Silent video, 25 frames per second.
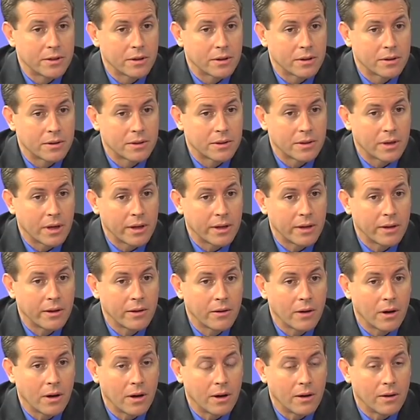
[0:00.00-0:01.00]
a study
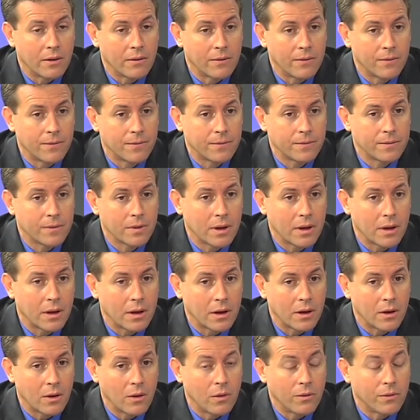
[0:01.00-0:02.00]
of
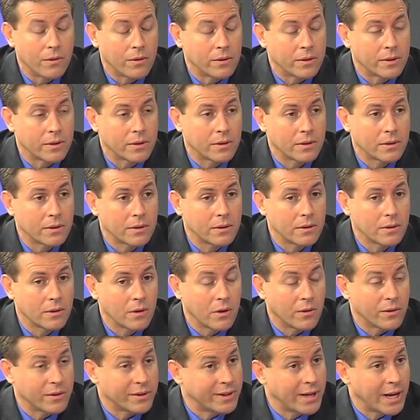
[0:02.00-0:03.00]
over
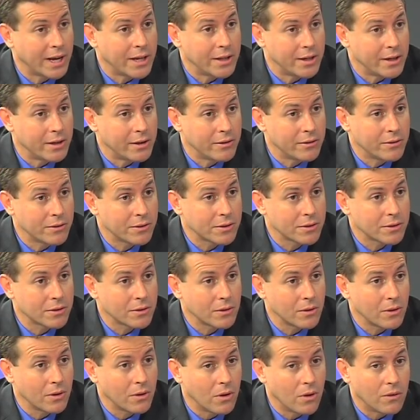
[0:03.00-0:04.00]
10 years,
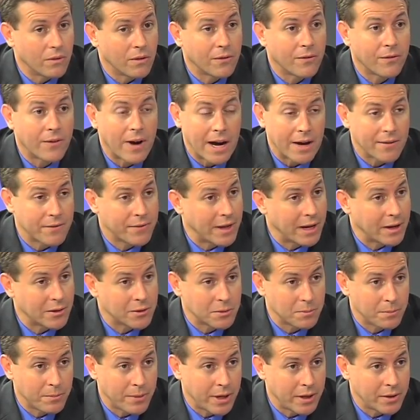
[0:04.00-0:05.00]
over
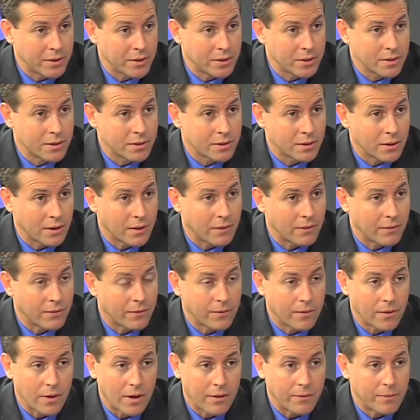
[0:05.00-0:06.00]
5,000 patients of
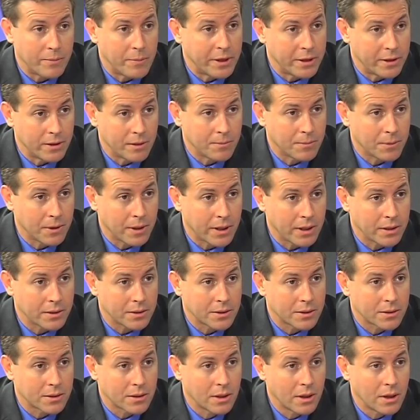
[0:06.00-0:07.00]
mini
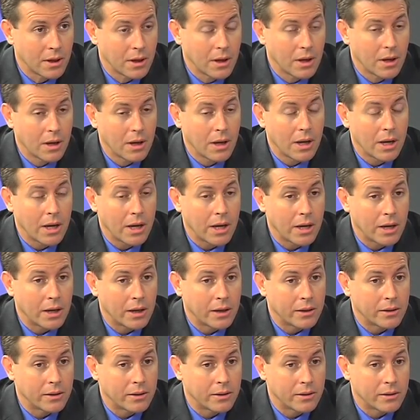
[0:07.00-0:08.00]
implants,
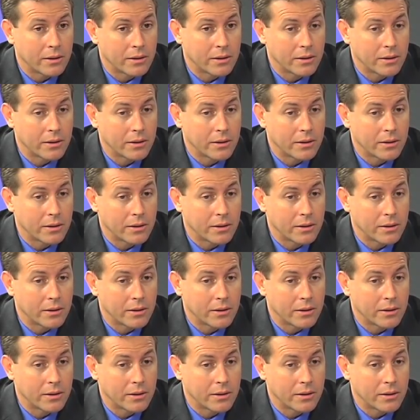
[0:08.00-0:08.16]
and